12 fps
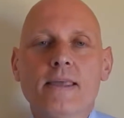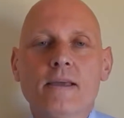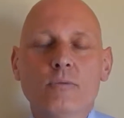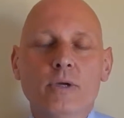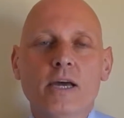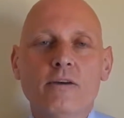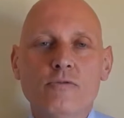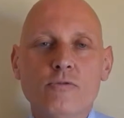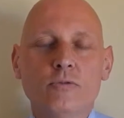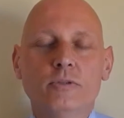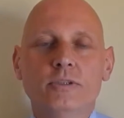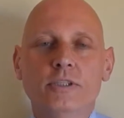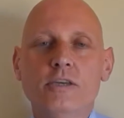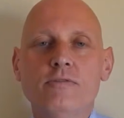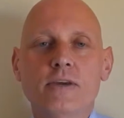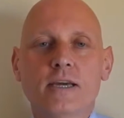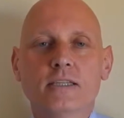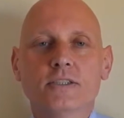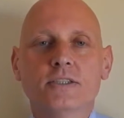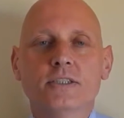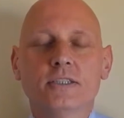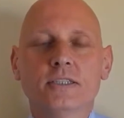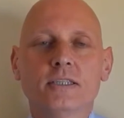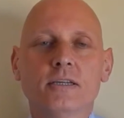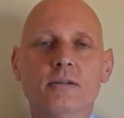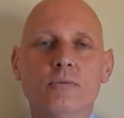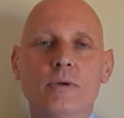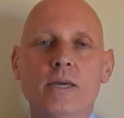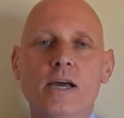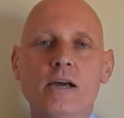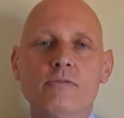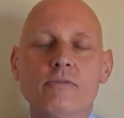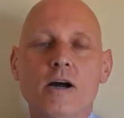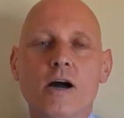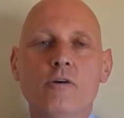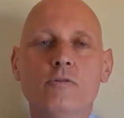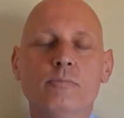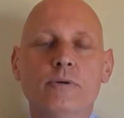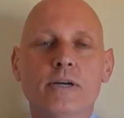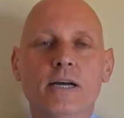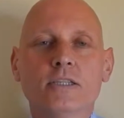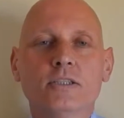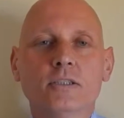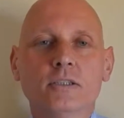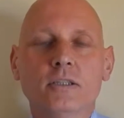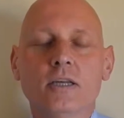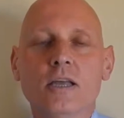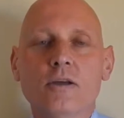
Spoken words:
we have defects, we have overproduction,